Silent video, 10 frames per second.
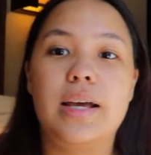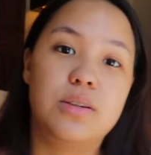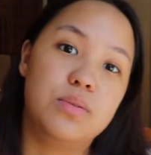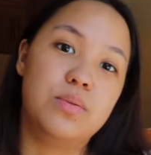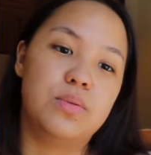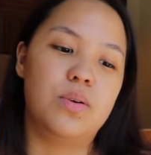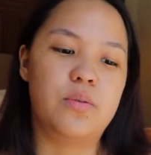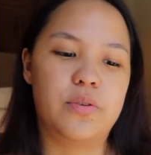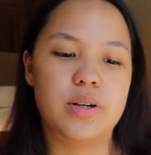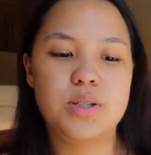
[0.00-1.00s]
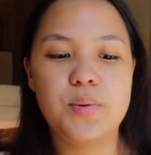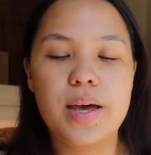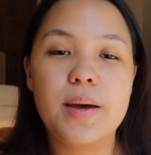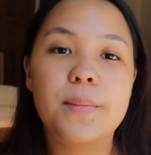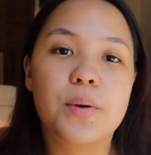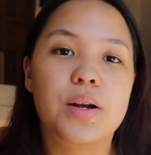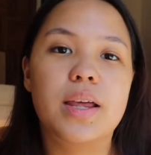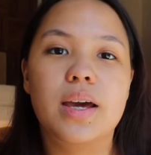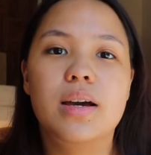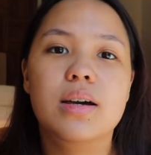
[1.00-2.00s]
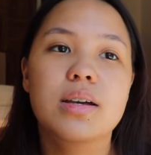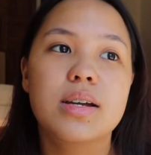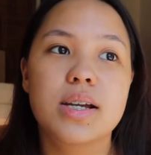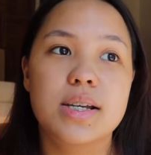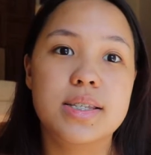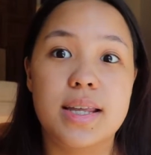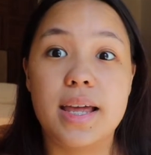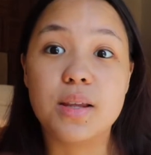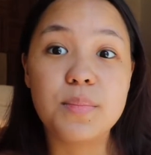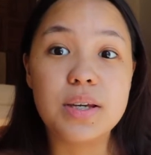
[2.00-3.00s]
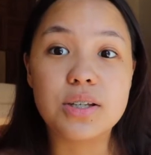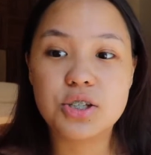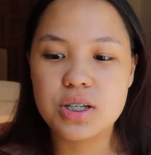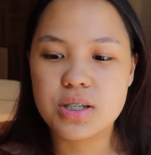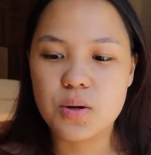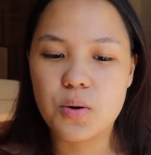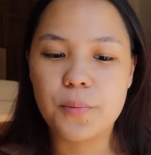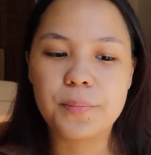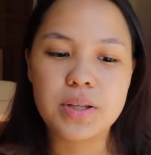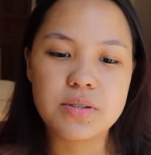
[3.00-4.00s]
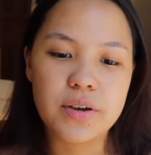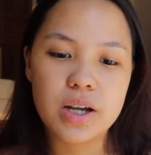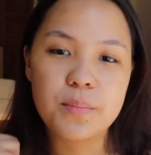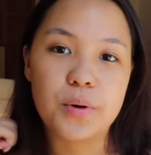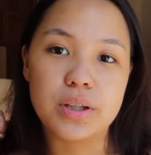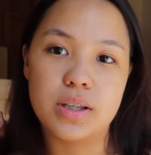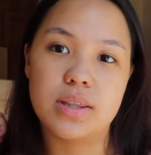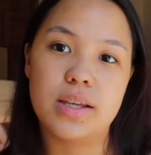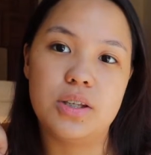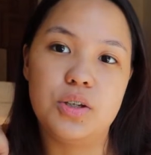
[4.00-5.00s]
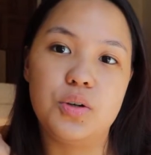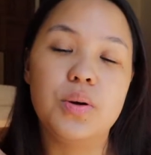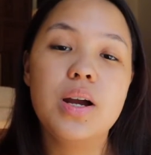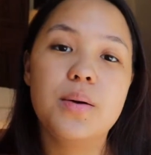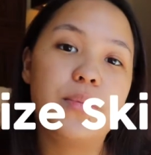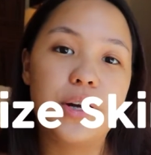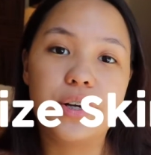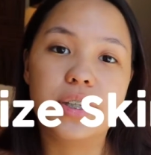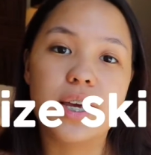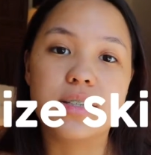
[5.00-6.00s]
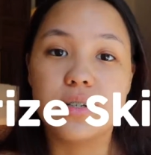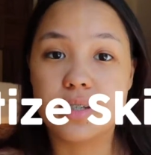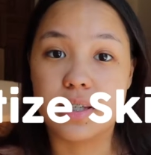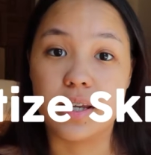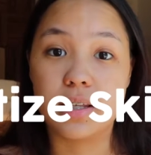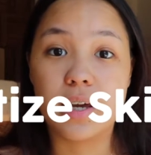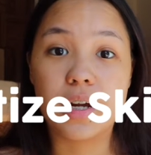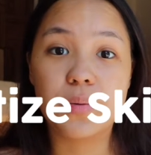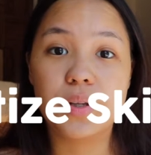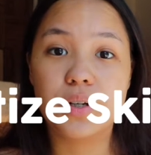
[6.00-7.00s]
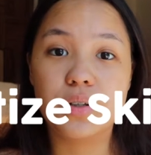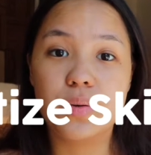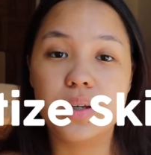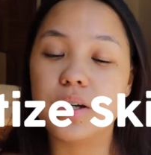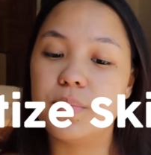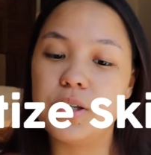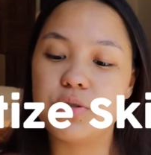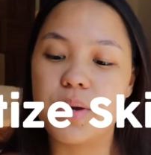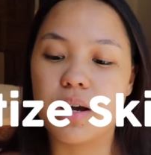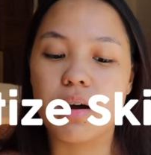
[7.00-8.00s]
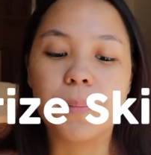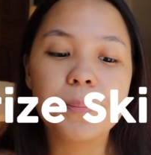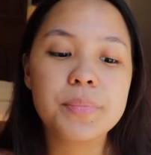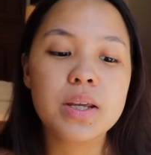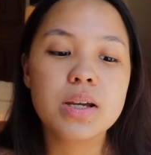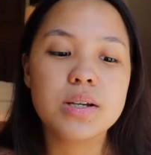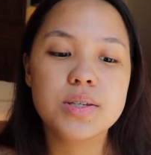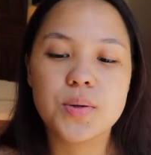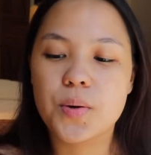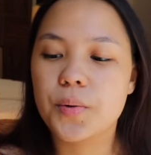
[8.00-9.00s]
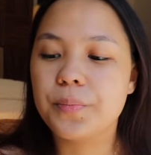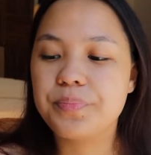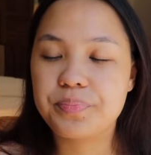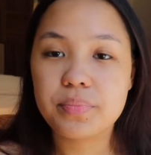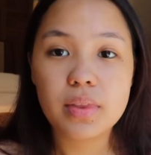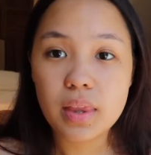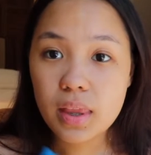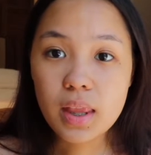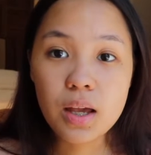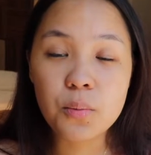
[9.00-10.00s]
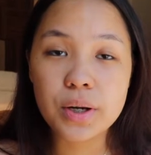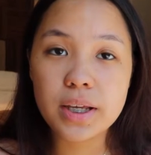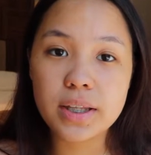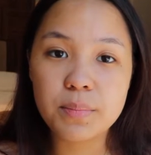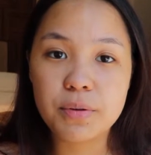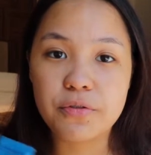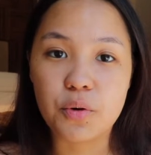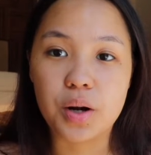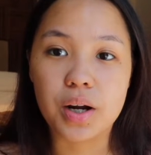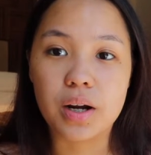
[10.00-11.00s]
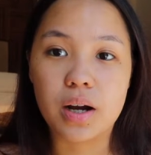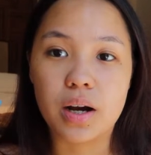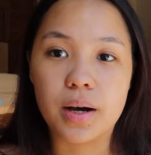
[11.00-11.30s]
to go for a swim or like stay at the beach. So it's very important that you prioritize your skincare when you're doing your beach makeup. So what I did before